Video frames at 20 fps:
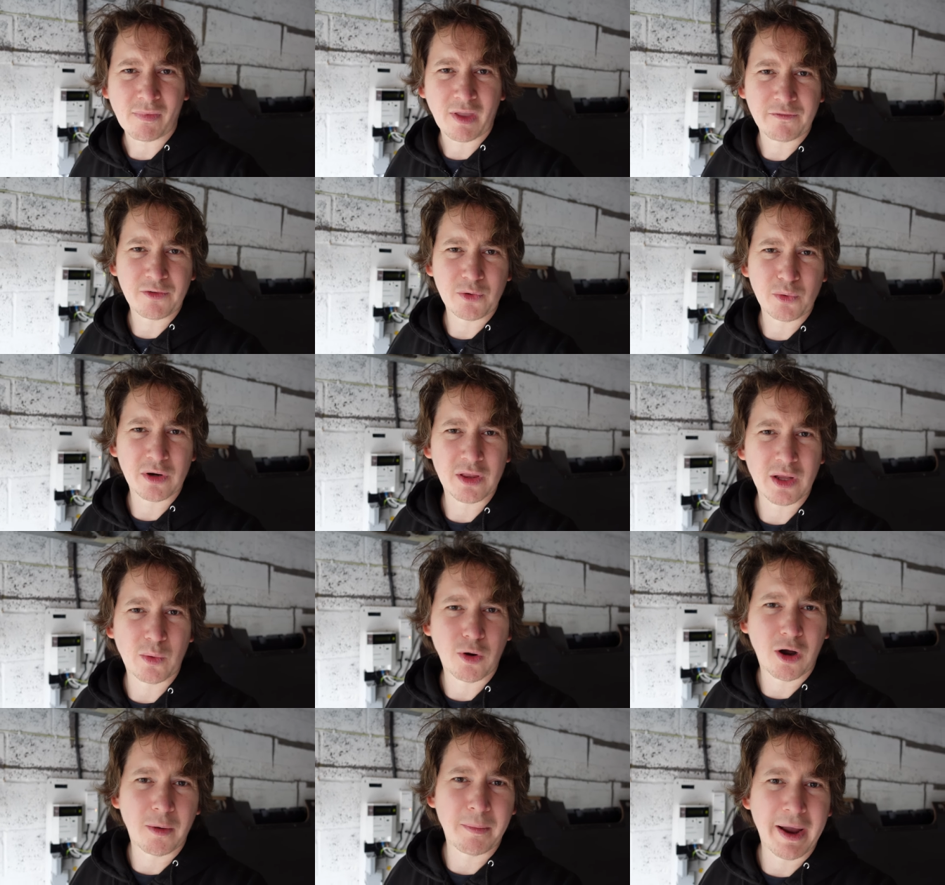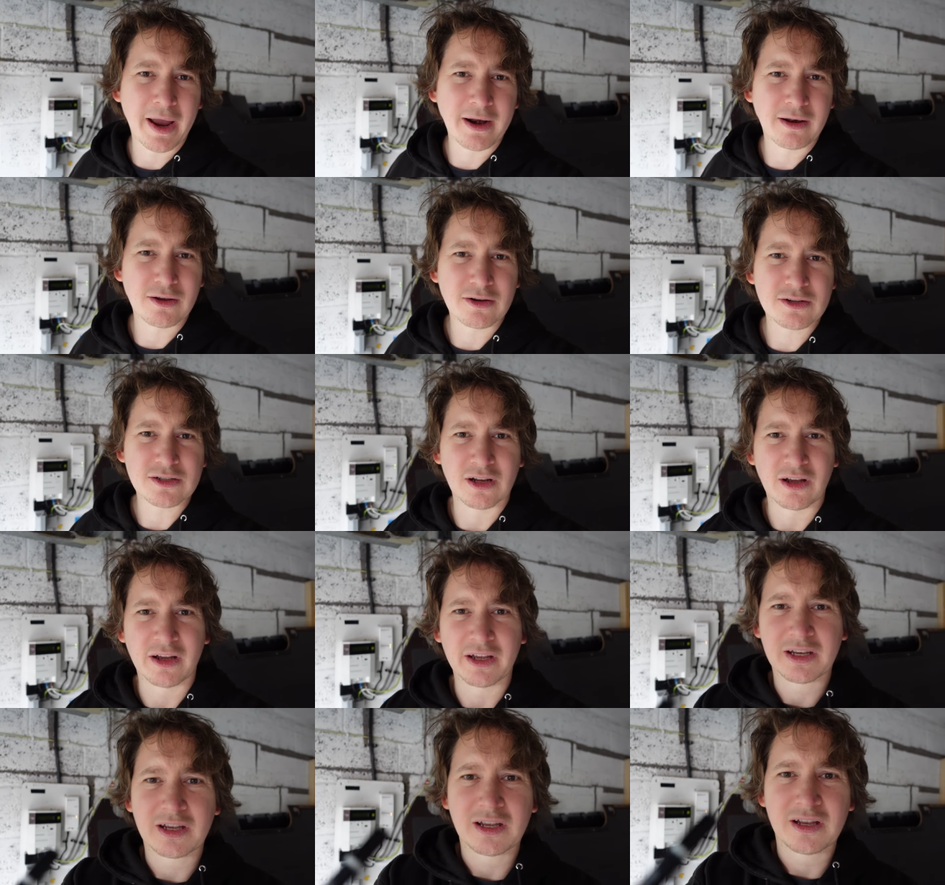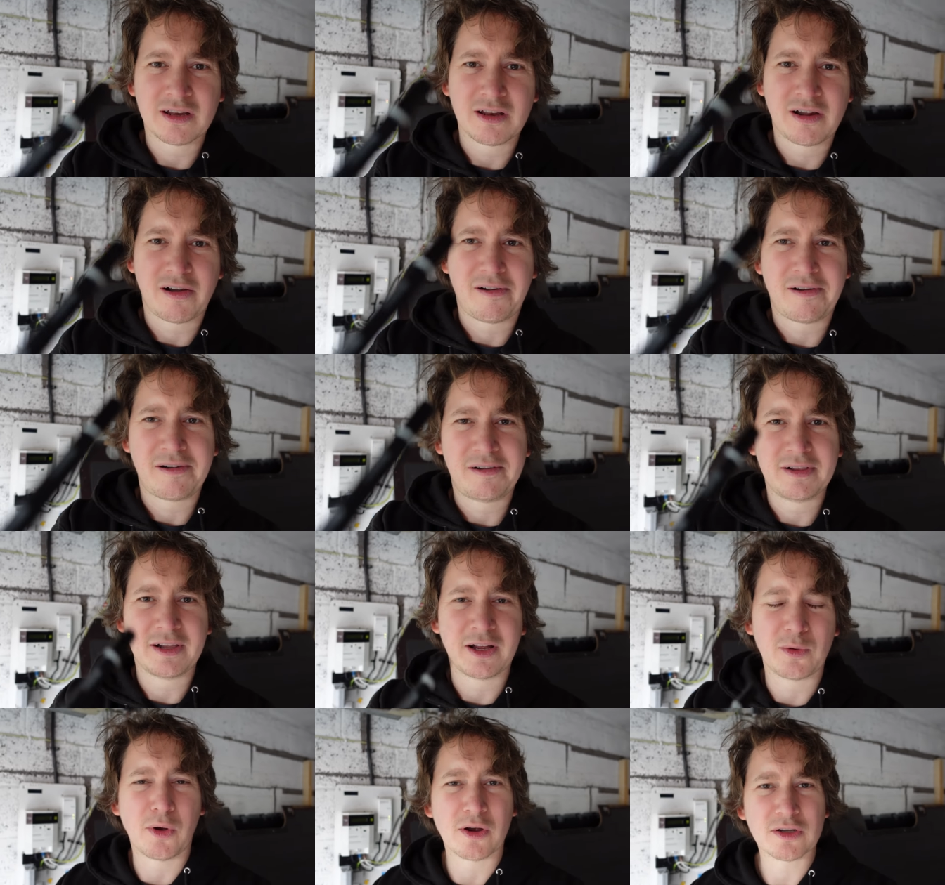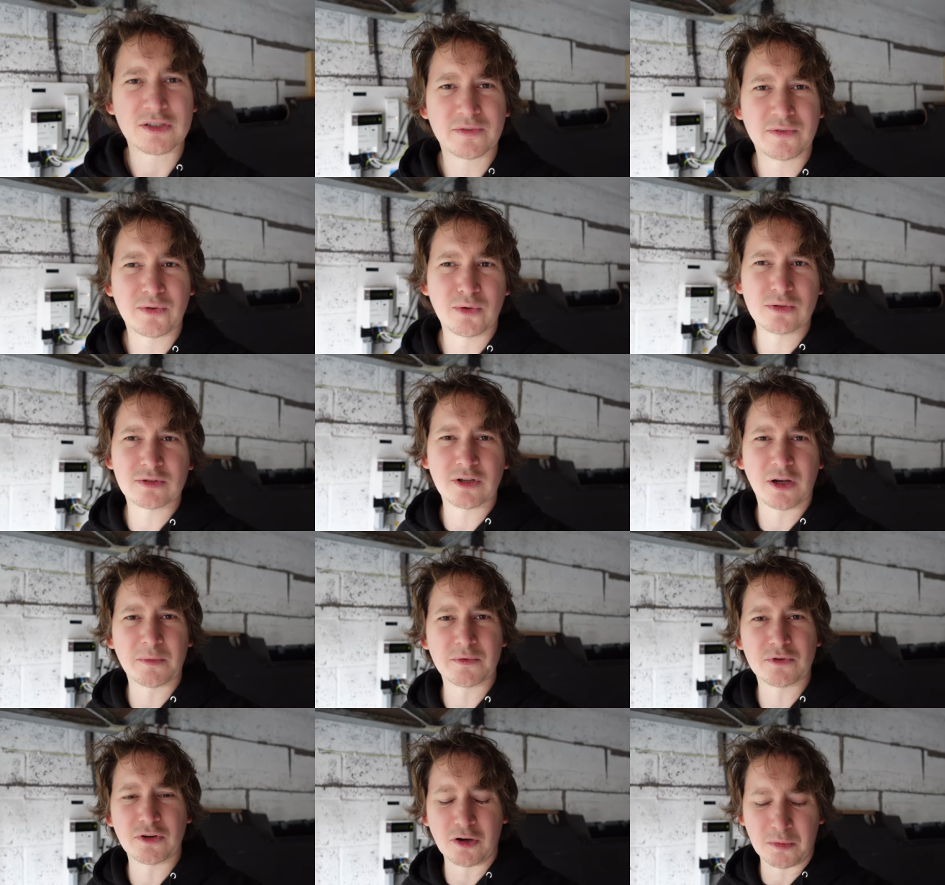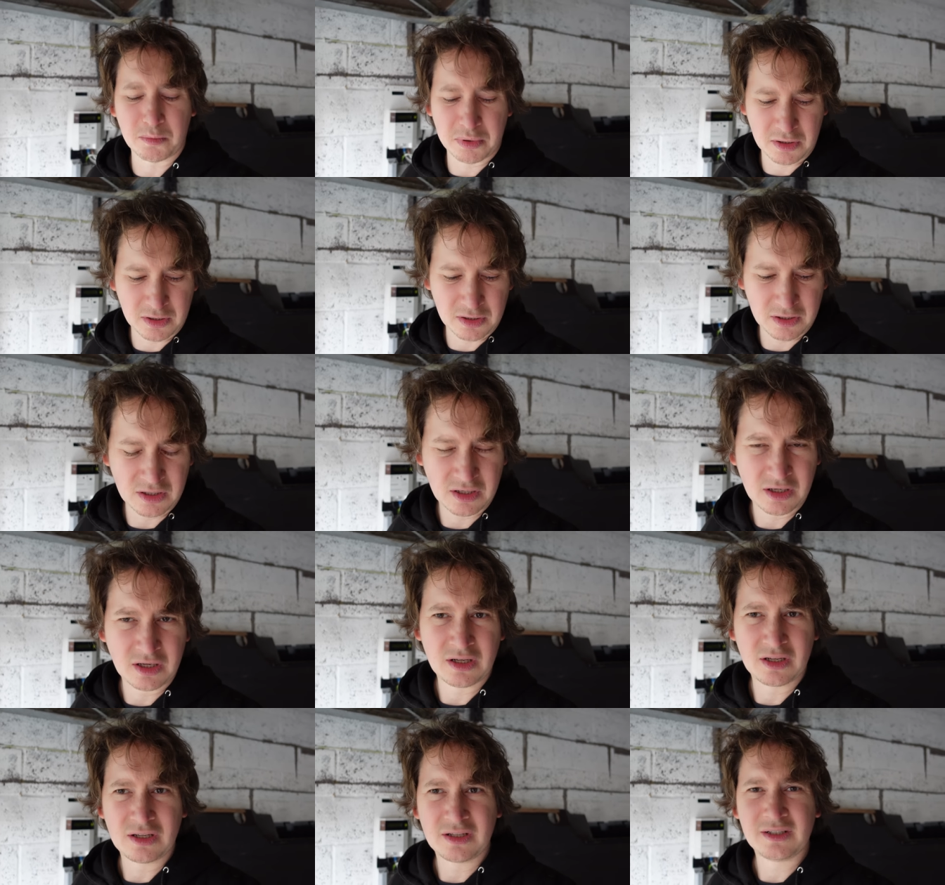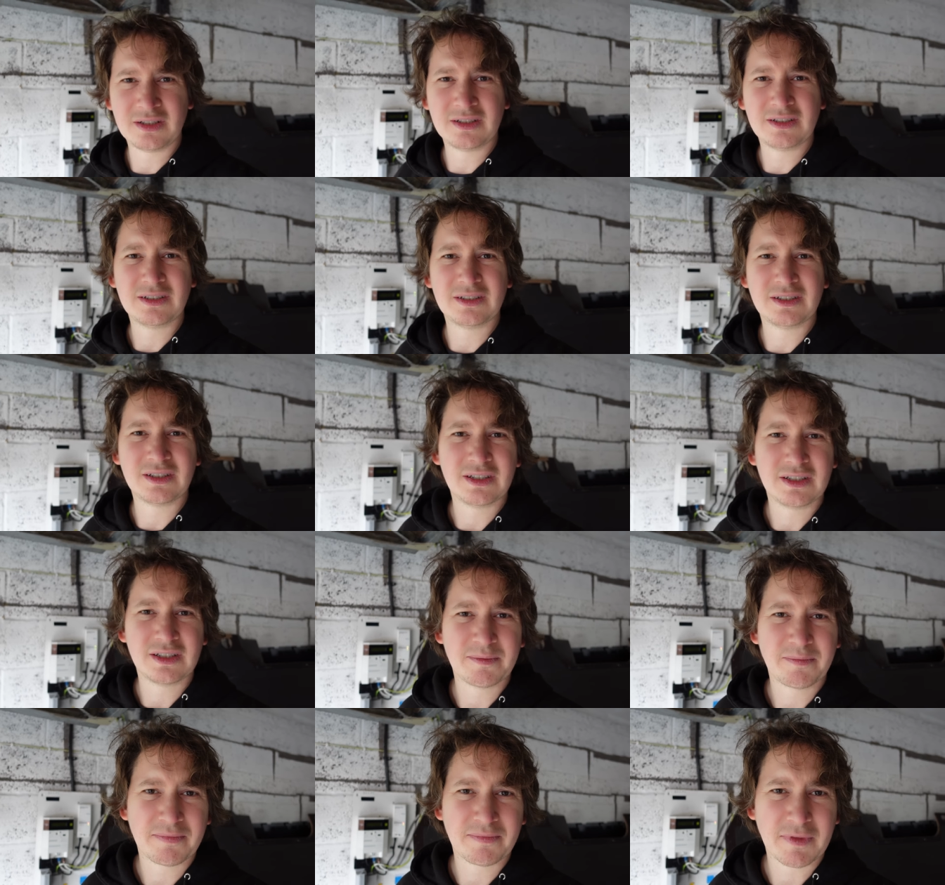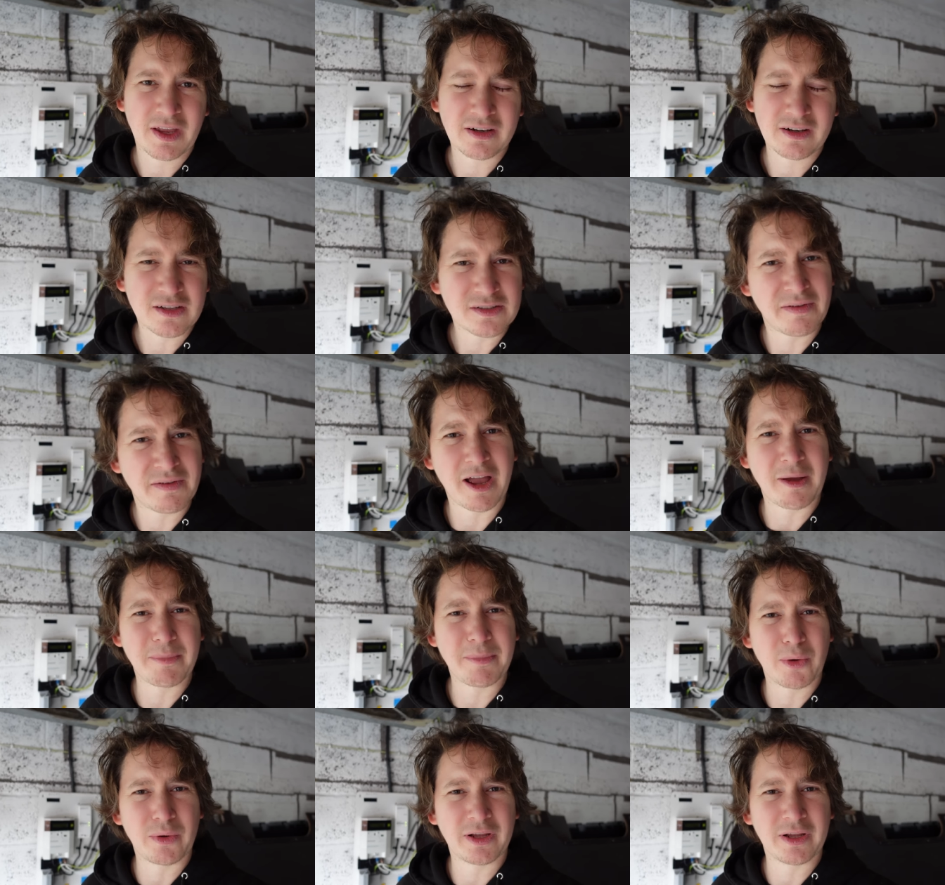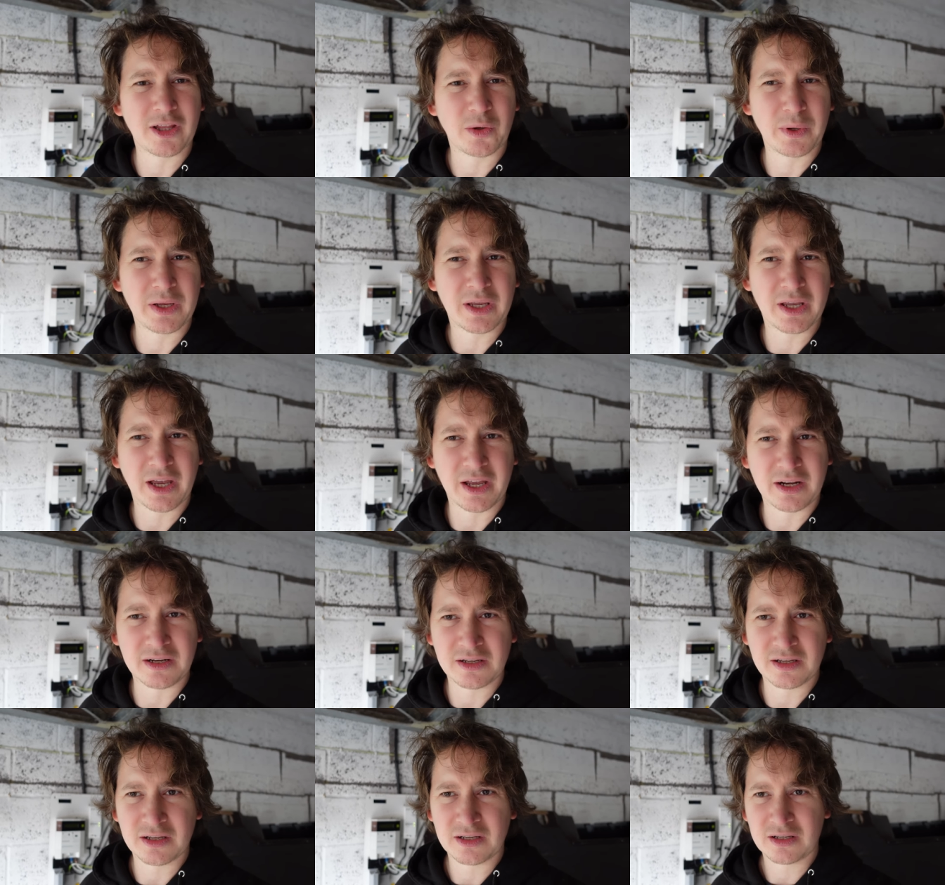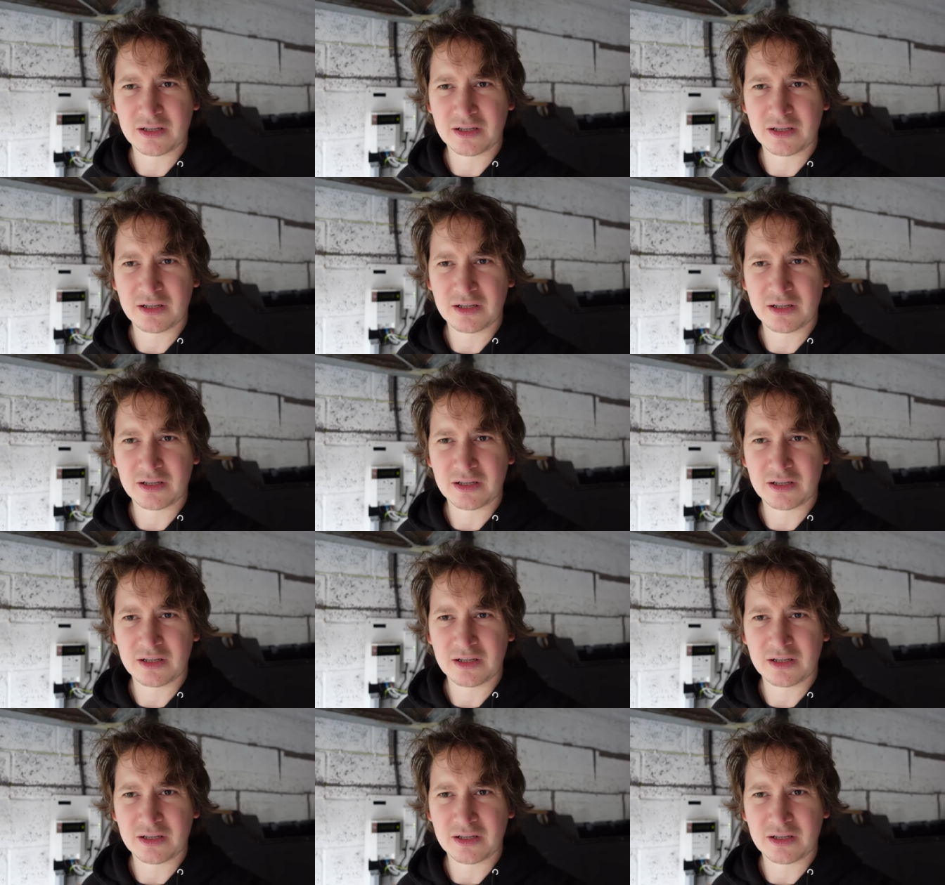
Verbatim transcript: If you want to know what a man looks like that works a full-time job and does van building at the weekend,